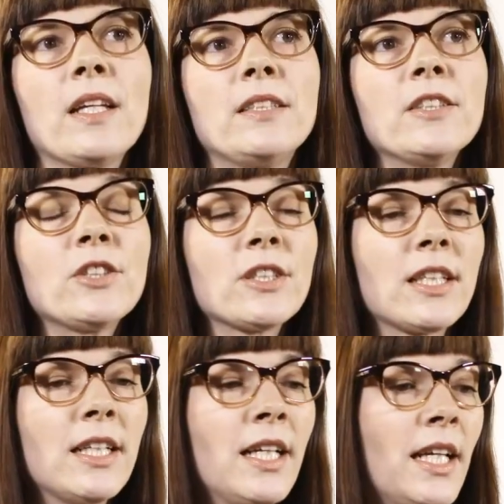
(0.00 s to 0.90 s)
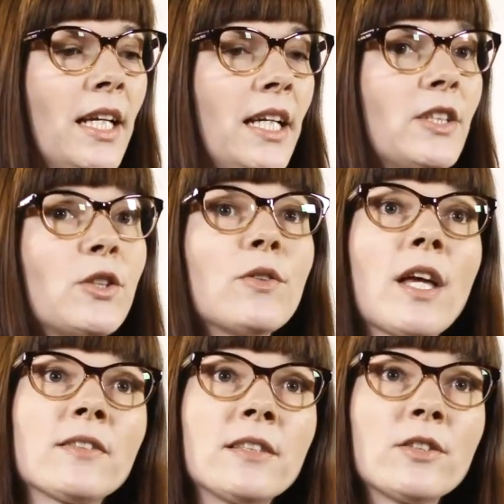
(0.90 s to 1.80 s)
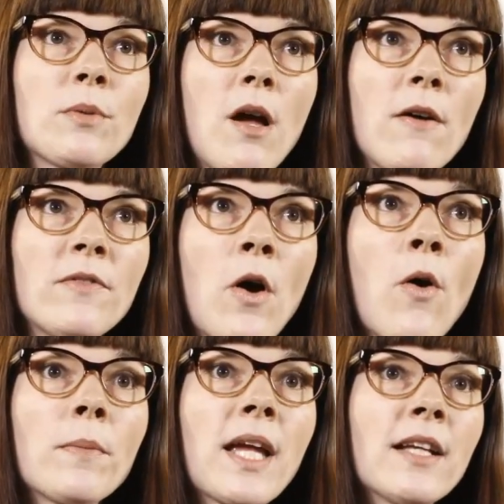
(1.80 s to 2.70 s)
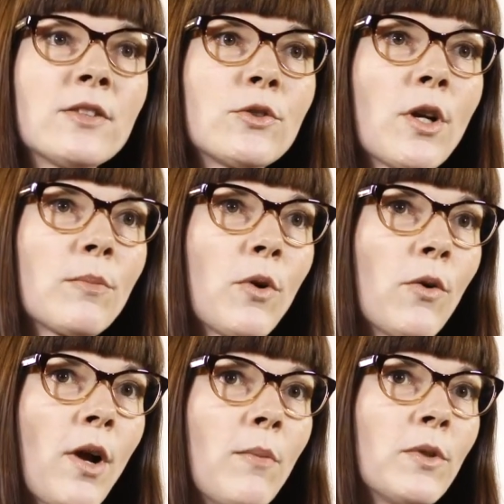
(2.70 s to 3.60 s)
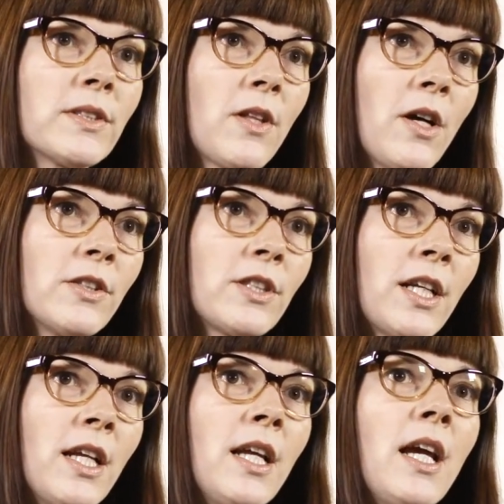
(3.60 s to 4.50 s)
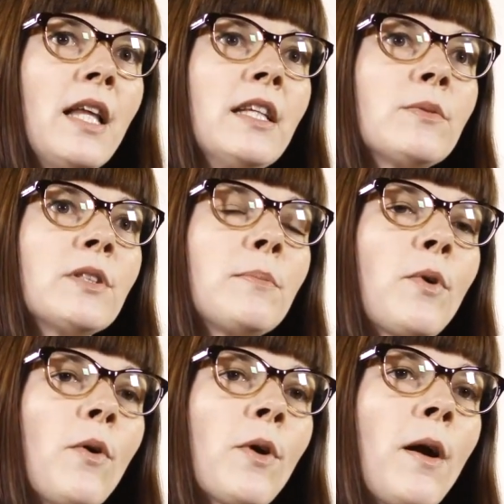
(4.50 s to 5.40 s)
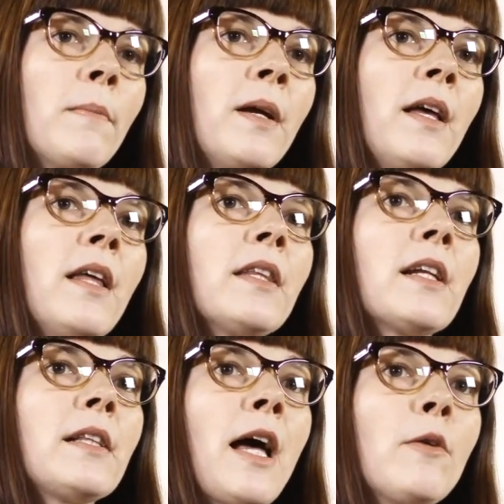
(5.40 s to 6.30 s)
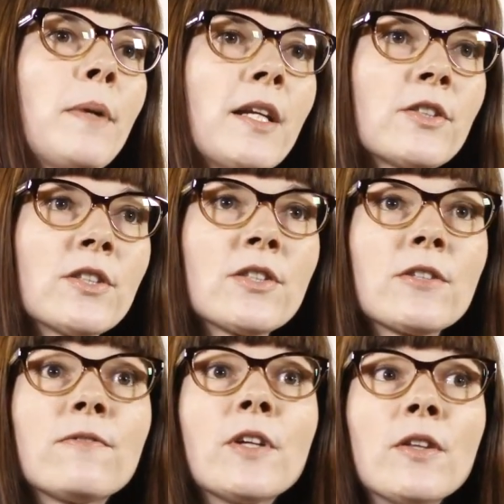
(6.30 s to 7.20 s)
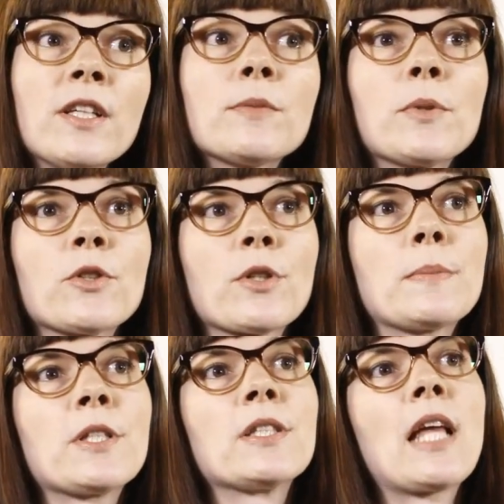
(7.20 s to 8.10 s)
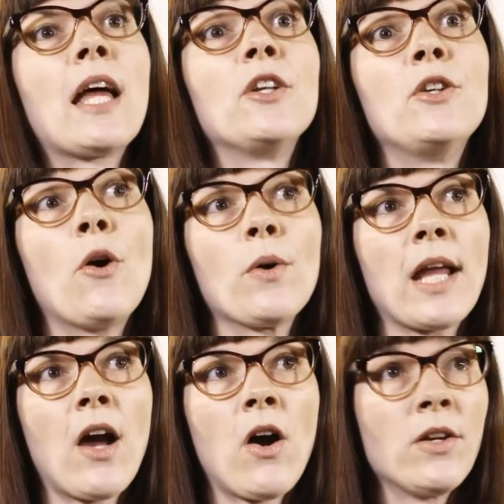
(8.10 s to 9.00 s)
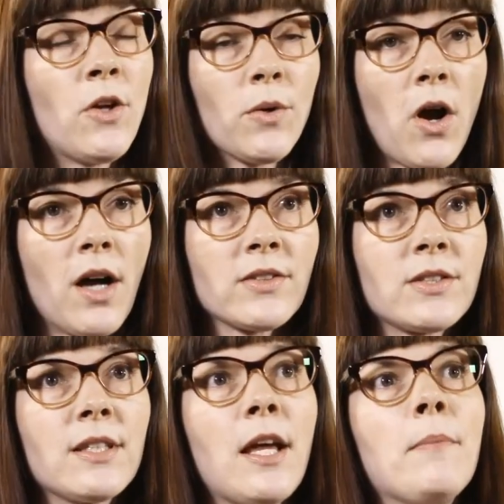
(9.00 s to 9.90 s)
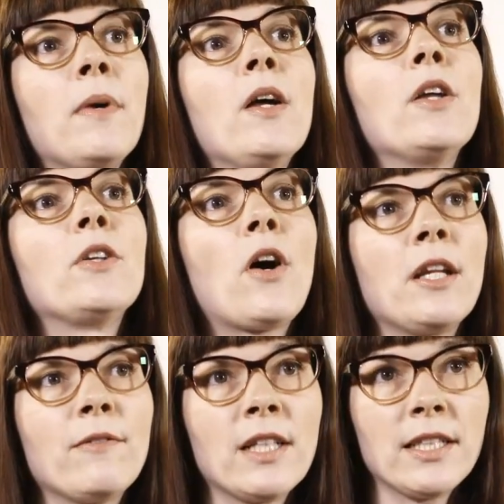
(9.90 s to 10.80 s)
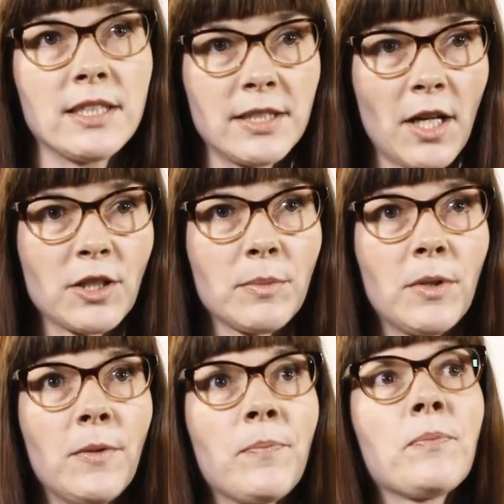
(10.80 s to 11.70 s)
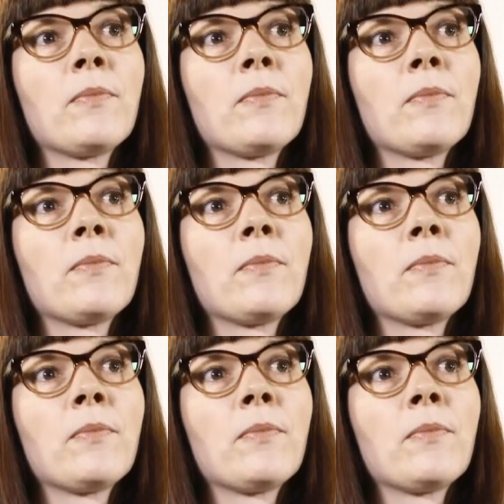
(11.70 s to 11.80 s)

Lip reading: Additionally, in 2012, the Home Cancer Drug Program was launched. And this was a program that allowed patients to fill these prescriptions at no cost to them, not even a deductible.